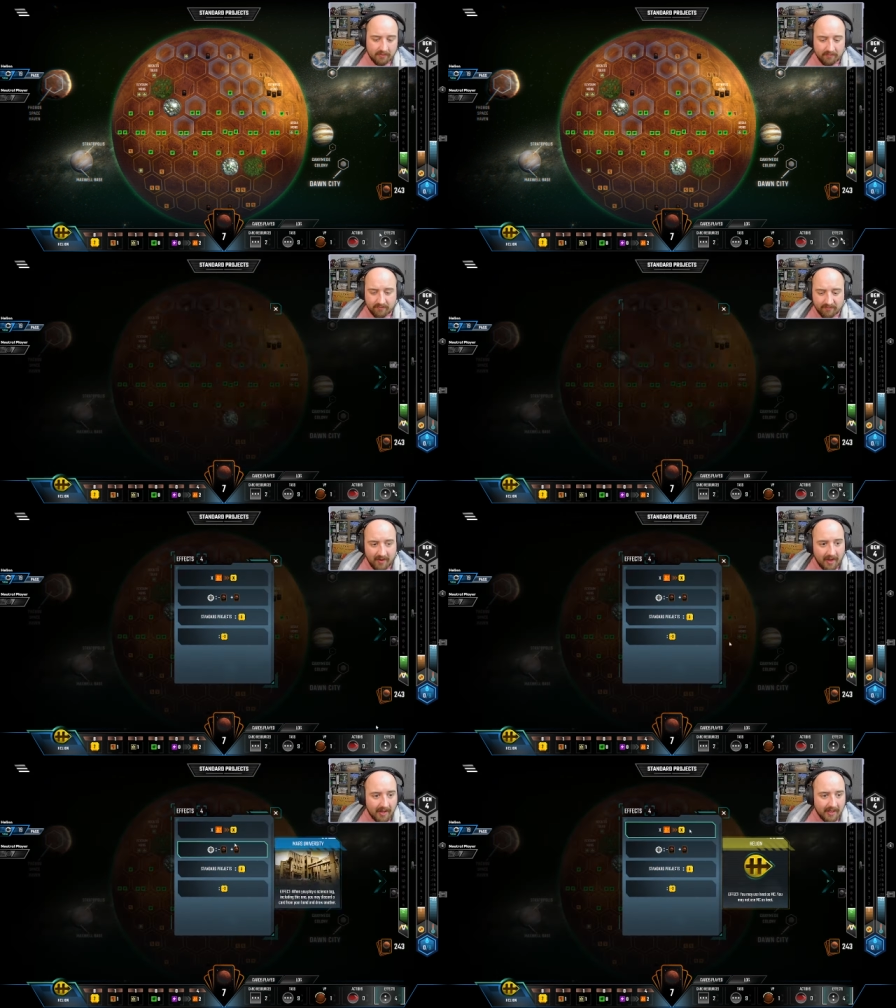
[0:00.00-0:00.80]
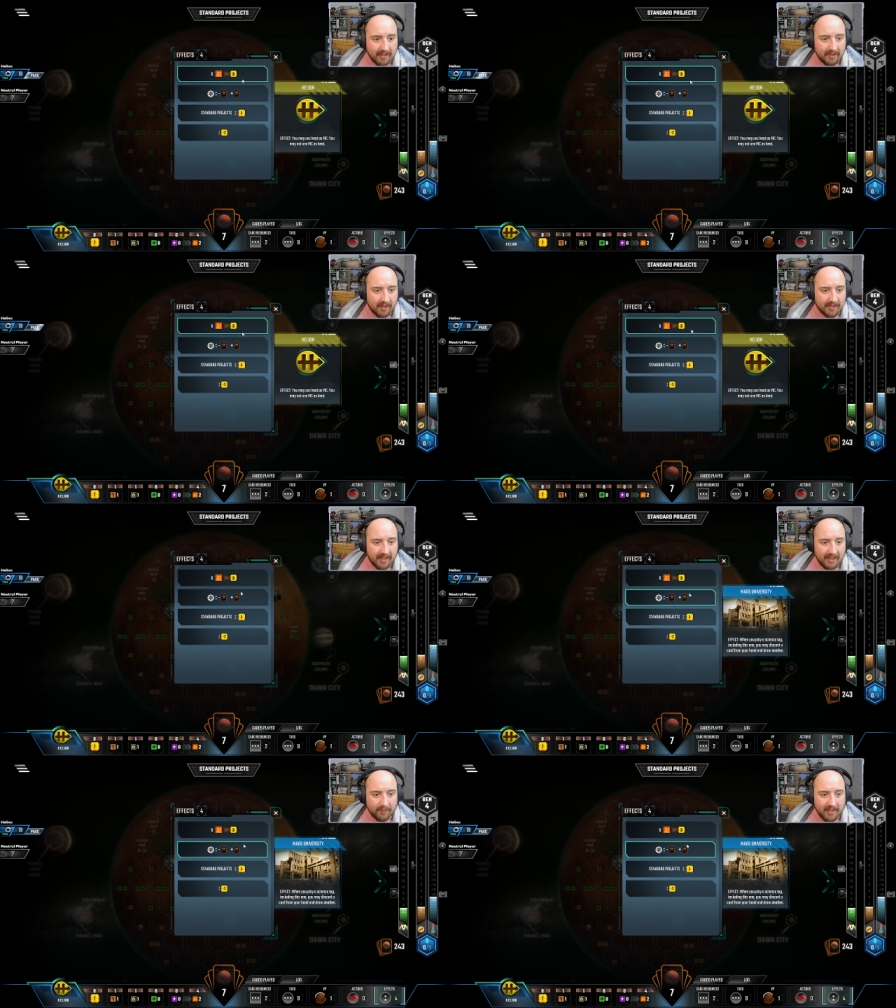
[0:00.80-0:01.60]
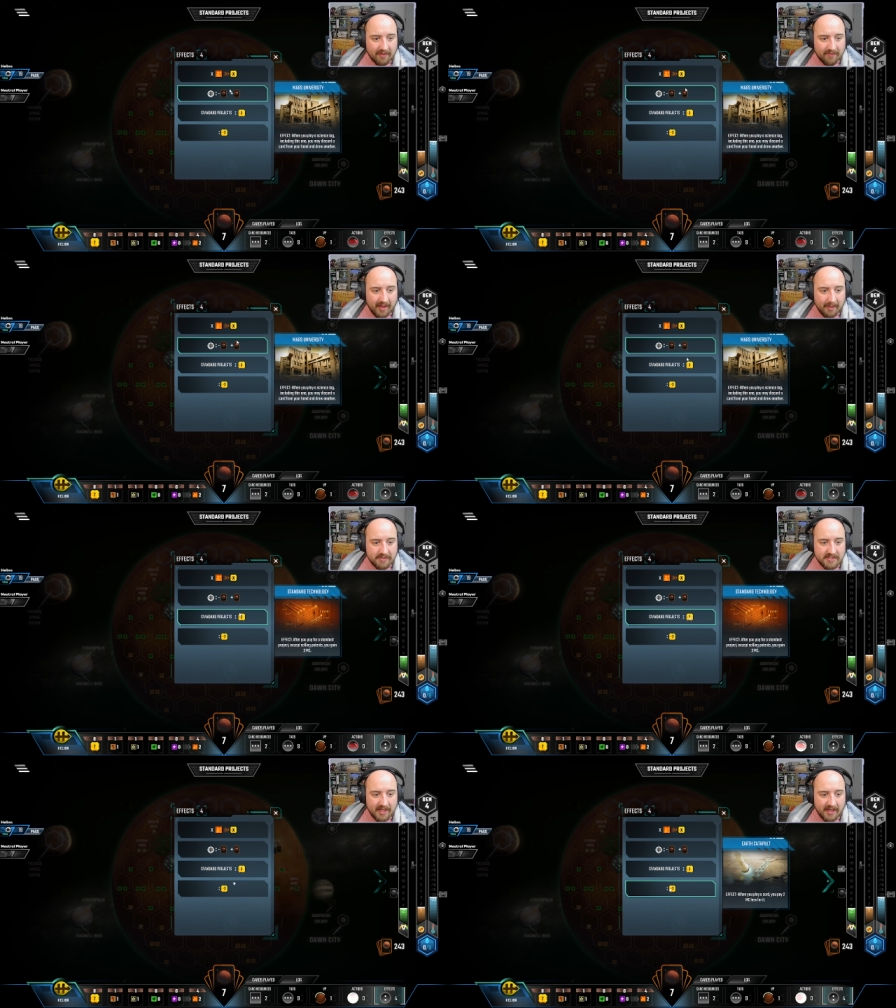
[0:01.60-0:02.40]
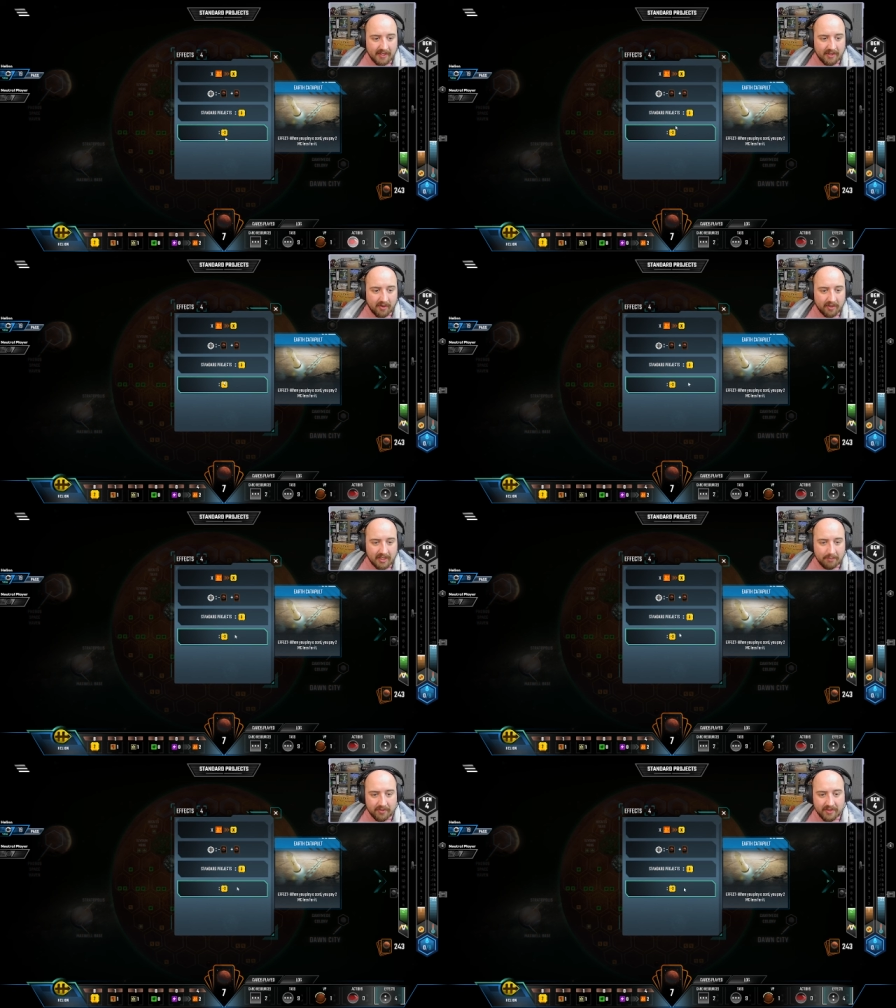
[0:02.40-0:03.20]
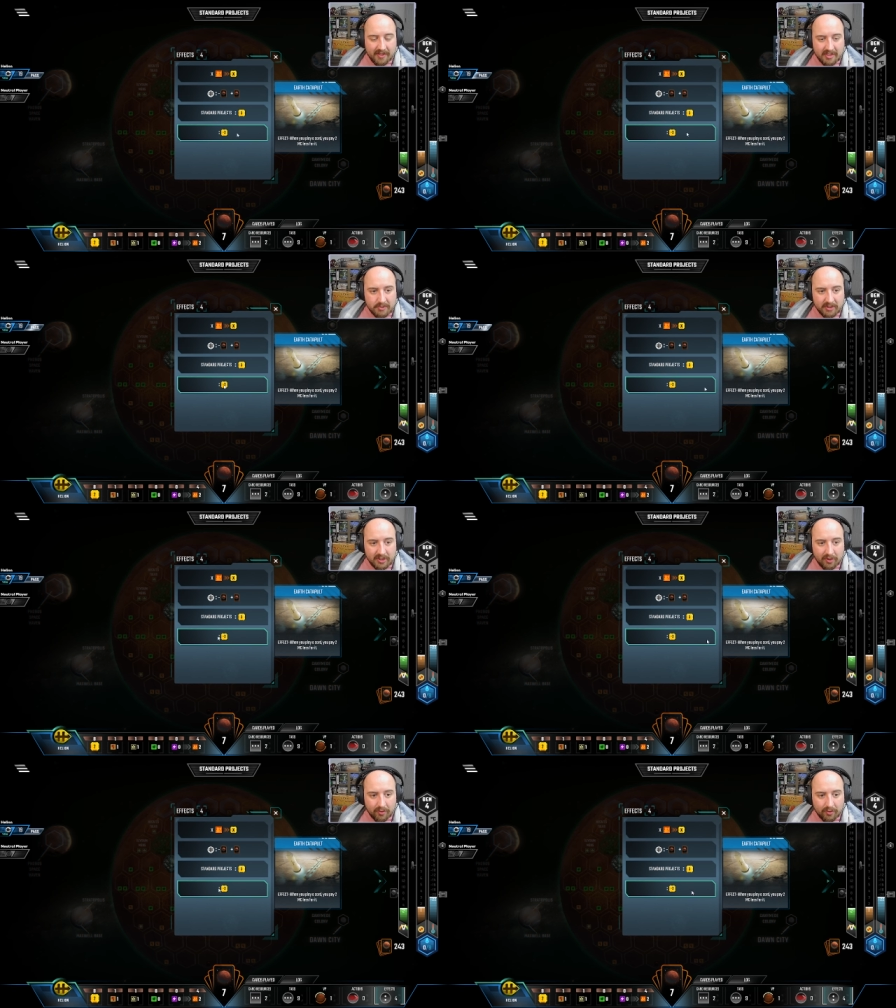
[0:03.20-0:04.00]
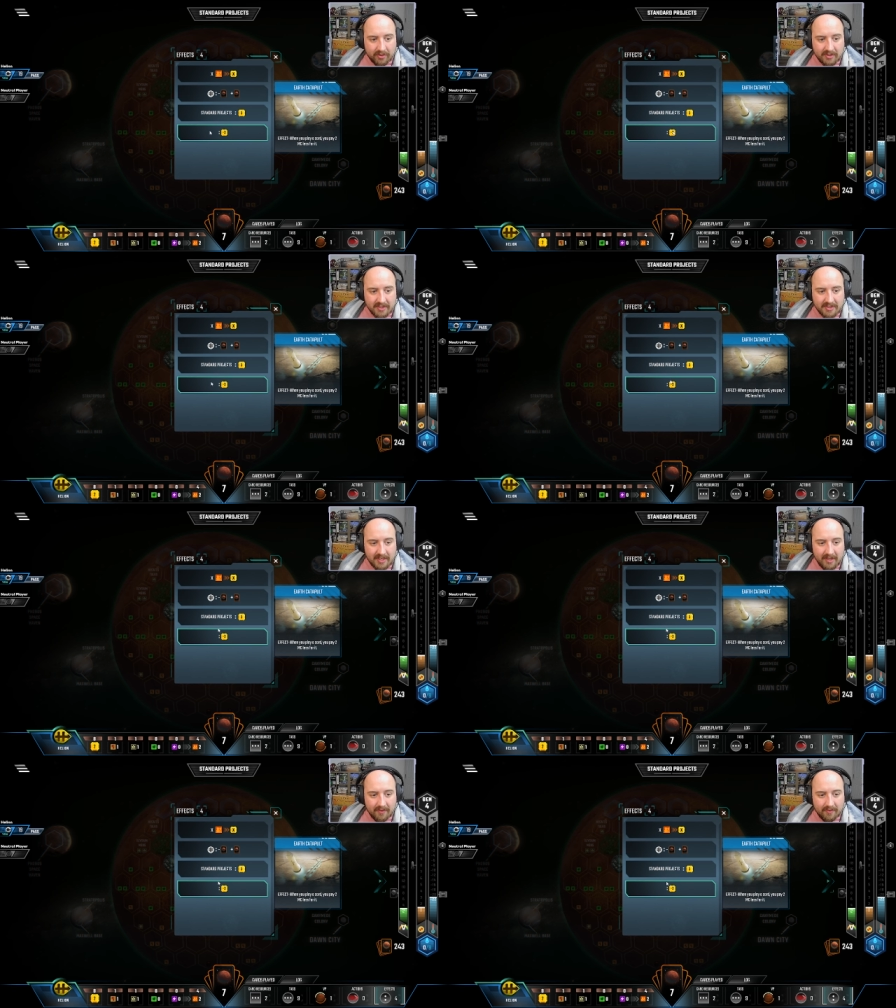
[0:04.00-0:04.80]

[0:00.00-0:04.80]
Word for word: Fine. Again, we have upside on a couple things, but the Earth discount,